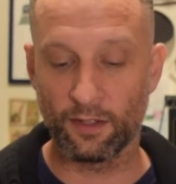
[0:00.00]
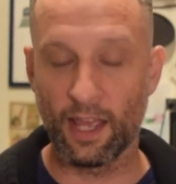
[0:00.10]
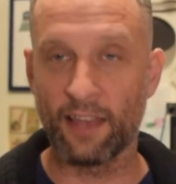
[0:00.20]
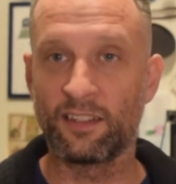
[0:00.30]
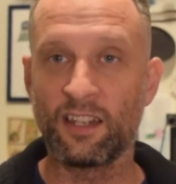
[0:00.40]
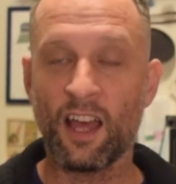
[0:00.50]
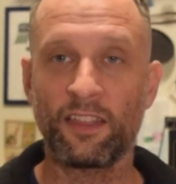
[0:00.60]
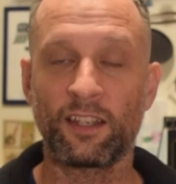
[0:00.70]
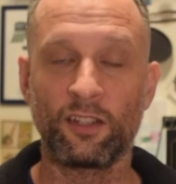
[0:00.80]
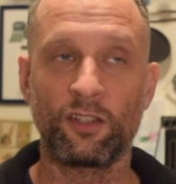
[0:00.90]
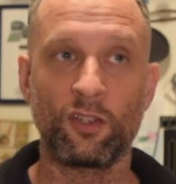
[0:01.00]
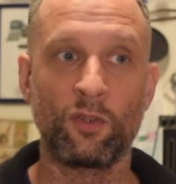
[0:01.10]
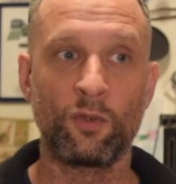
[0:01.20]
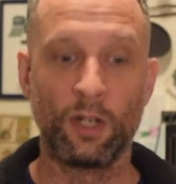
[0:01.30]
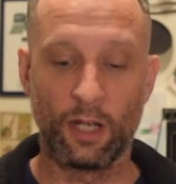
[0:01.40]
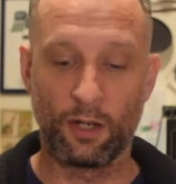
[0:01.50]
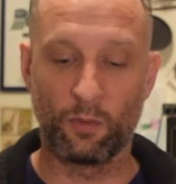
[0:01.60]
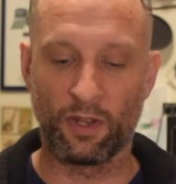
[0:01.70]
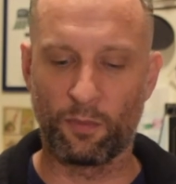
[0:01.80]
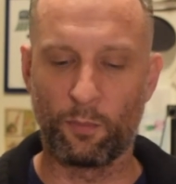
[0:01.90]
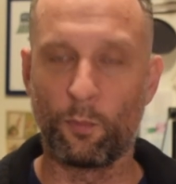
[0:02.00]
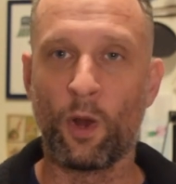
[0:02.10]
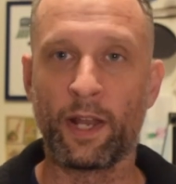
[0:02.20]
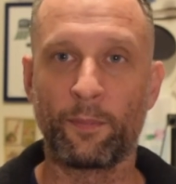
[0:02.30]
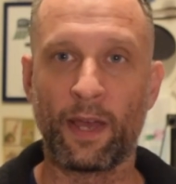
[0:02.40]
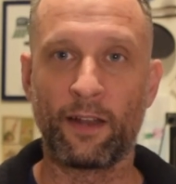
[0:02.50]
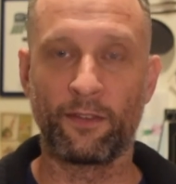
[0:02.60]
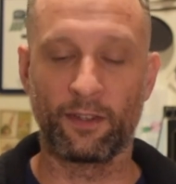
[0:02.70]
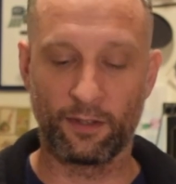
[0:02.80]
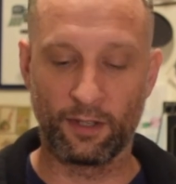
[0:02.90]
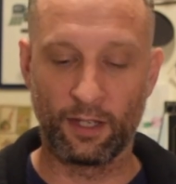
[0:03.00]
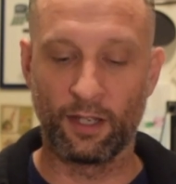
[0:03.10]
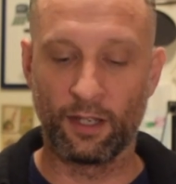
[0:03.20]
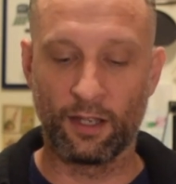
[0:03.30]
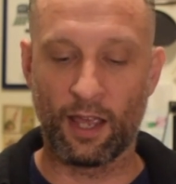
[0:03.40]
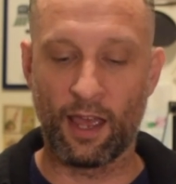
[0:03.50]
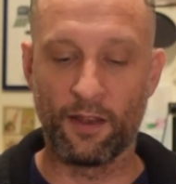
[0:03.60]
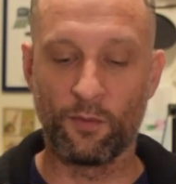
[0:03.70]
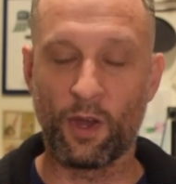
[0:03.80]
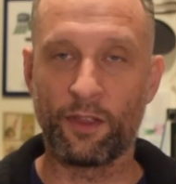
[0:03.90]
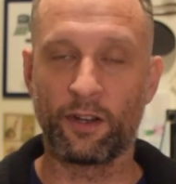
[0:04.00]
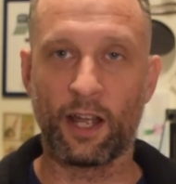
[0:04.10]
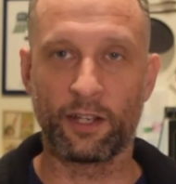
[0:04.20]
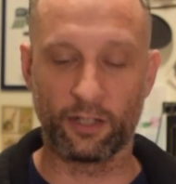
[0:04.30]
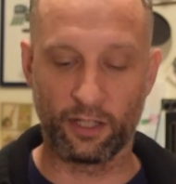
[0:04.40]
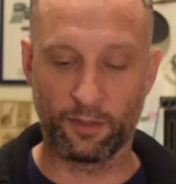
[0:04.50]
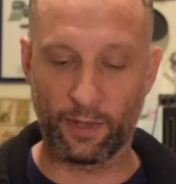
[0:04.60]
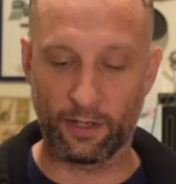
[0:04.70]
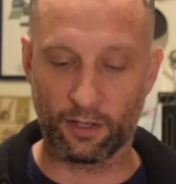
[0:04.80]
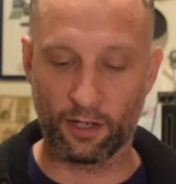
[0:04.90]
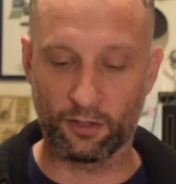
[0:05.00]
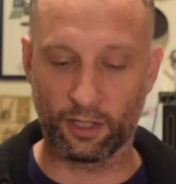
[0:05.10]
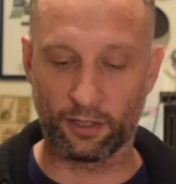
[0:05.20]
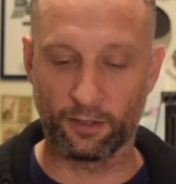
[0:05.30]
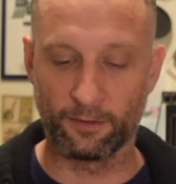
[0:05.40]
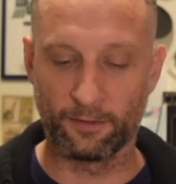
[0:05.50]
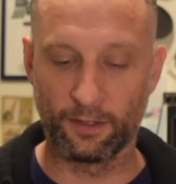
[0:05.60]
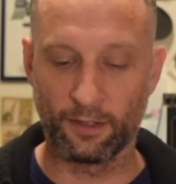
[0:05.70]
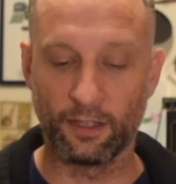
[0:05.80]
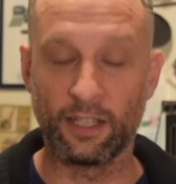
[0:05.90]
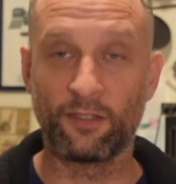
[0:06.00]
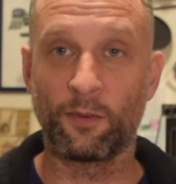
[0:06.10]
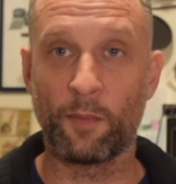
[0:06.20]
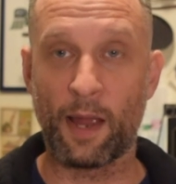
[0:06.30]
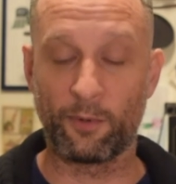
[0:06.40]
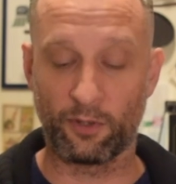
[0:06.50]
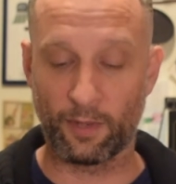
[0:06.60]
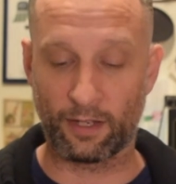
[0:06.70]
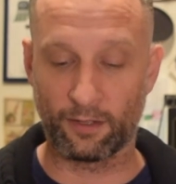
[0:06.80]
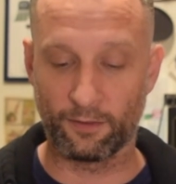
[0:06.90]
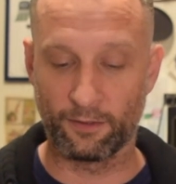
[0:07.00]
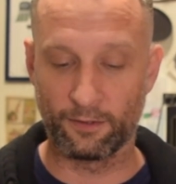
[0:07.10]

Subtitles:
It has nothing to do with wanting benefits and whether or not you're an independent contractor, at least from my perspective.